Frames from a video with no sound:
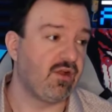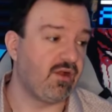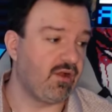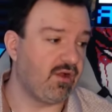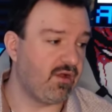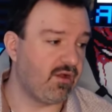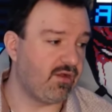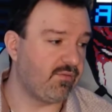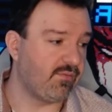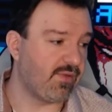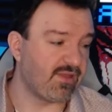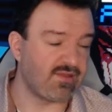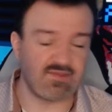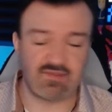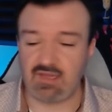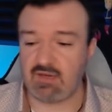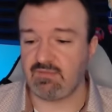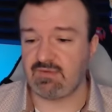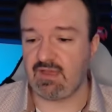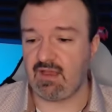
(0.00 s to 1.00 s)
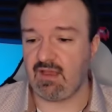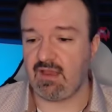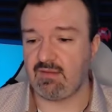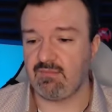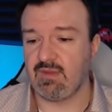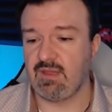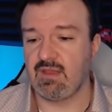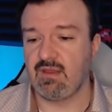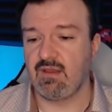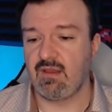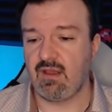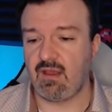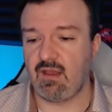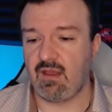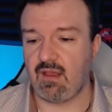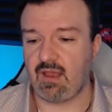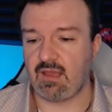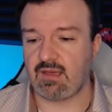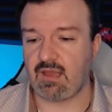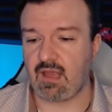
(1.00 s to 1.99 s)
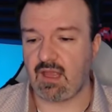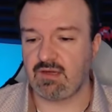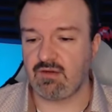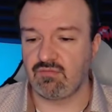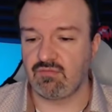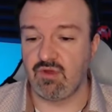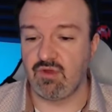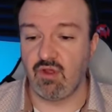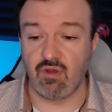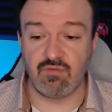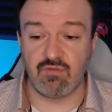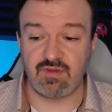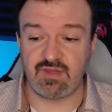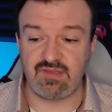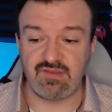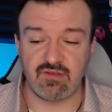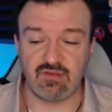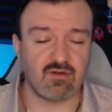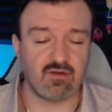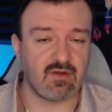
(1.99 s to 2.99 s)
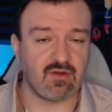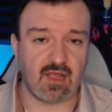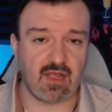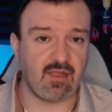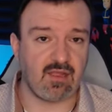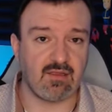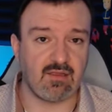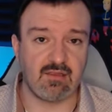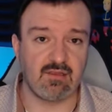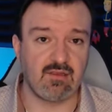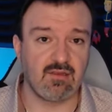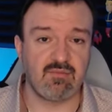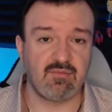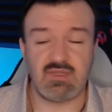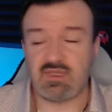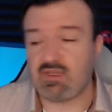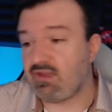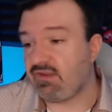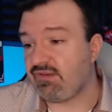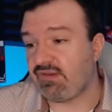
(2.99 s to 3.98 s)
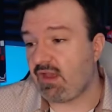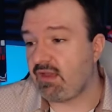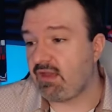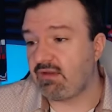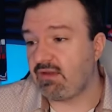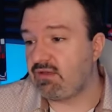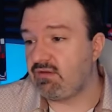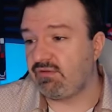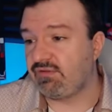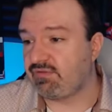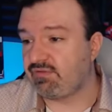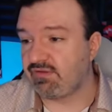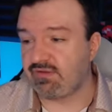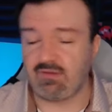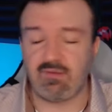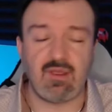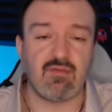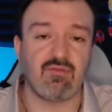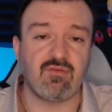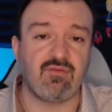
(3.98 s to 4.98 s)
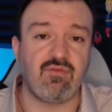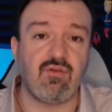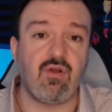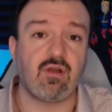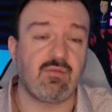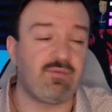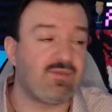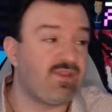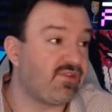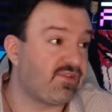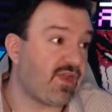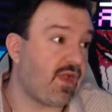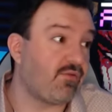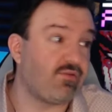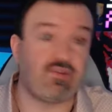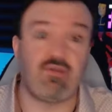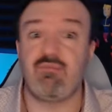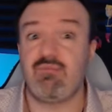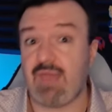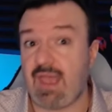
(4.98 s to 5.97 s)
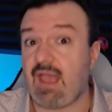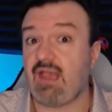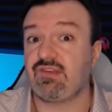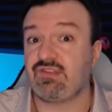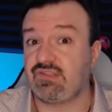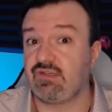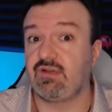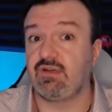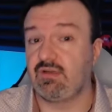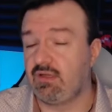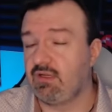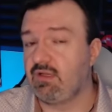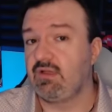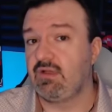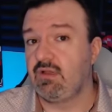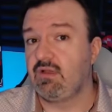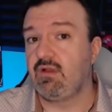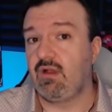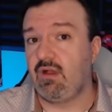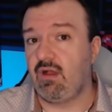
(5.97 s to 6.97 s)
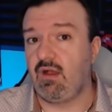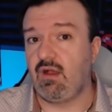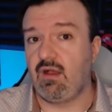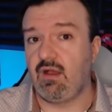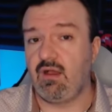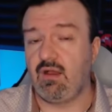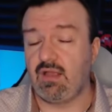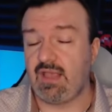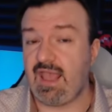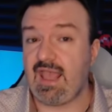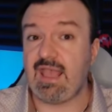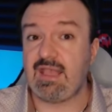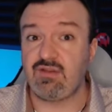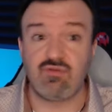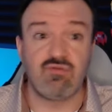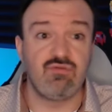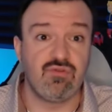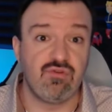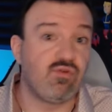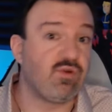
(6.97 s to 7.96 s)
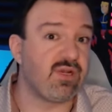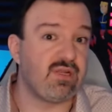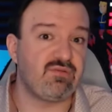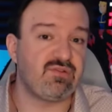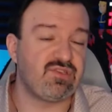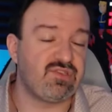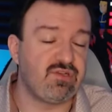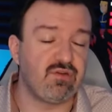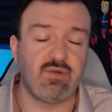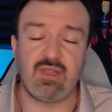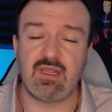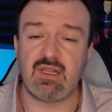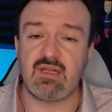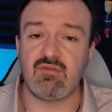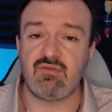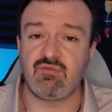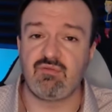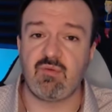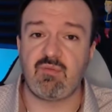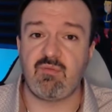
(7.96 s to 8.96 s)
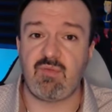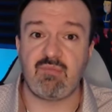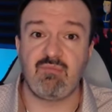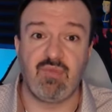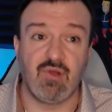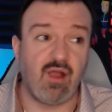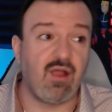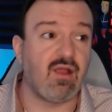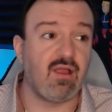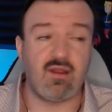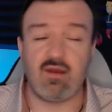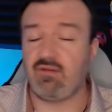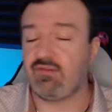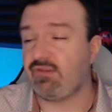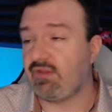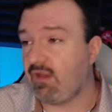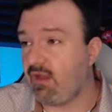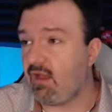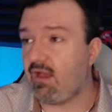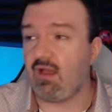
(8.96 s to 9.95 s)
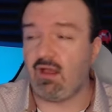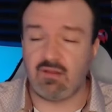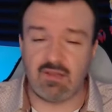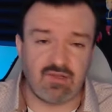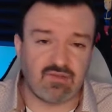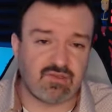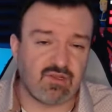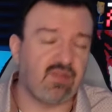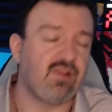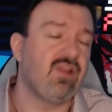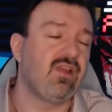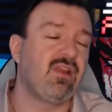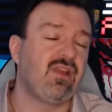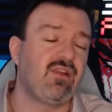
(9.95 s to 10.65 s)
Um, at the same time, I, I don't know if he's good or not because I you know it was the first time I ever fought him, and this guy was a master uh, Ed who knew what he was doing, and he was whooping my butt, and I was like, oh, it's good.